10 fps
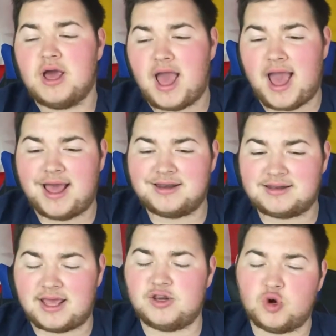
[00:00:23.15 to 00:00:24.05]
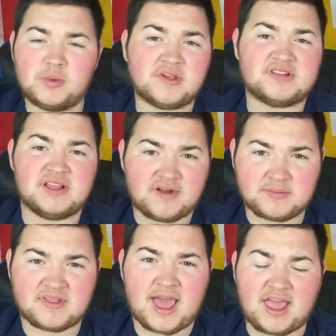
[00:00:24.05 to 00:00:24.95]
And it normally doesn't live up
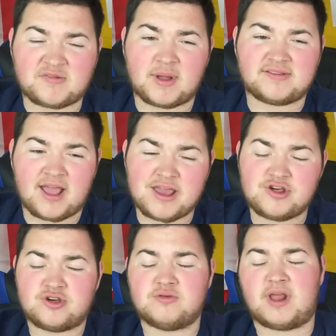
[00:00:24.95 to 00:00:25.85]
to that expectation.